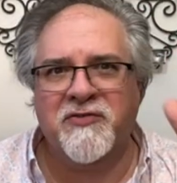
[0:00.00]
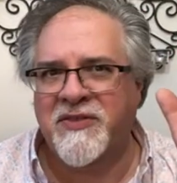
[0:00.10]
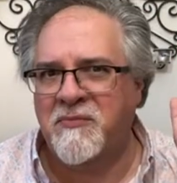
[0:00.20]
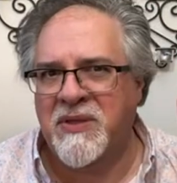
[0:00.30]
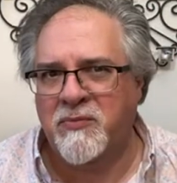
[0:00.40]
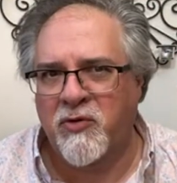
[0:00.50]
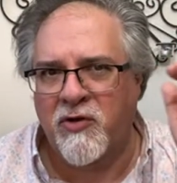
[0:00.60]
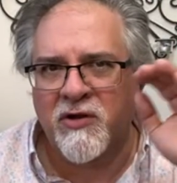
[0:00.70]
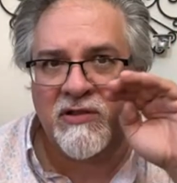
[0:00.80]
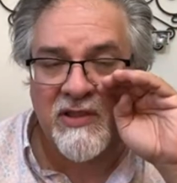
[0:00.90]
Some people
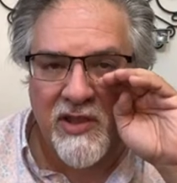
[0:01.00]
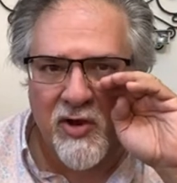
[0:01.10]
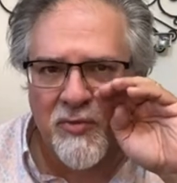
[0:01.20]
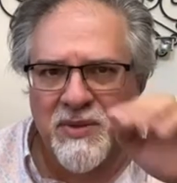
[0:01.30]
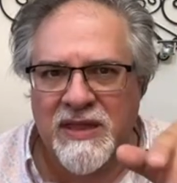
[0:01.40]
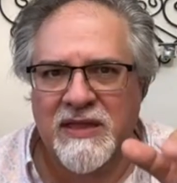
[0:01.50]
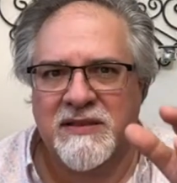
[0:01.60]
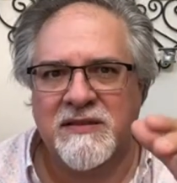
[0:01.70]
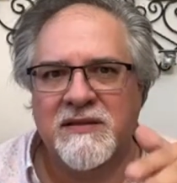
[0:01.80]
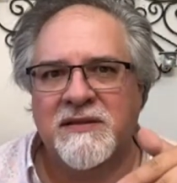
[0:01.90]
are a little
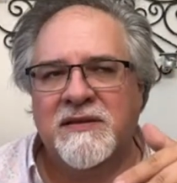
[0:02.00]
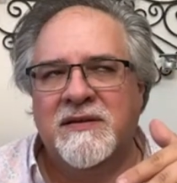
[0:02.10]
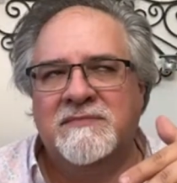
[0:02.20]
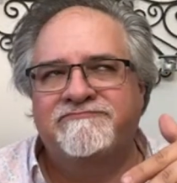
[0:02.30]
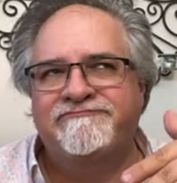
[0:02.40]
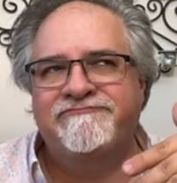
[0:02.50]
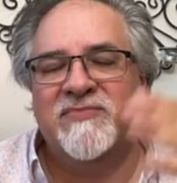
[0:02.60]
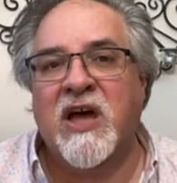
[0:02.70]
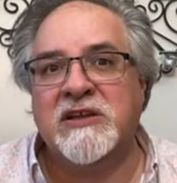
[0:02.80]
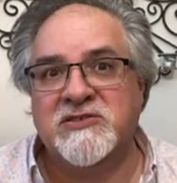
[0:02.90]
bit
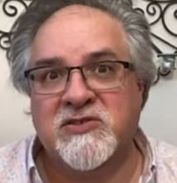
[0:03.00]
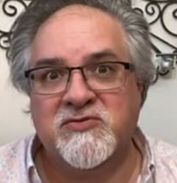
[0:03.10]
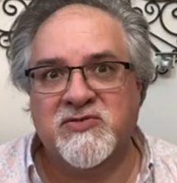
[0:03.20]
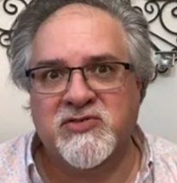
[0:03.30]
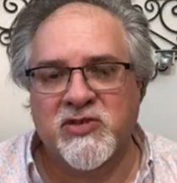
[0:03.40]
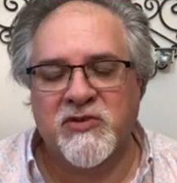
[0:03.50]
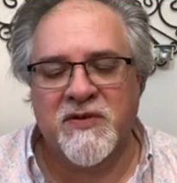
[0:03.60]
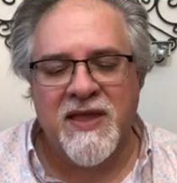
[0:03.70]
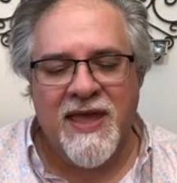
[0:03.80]
not so sure.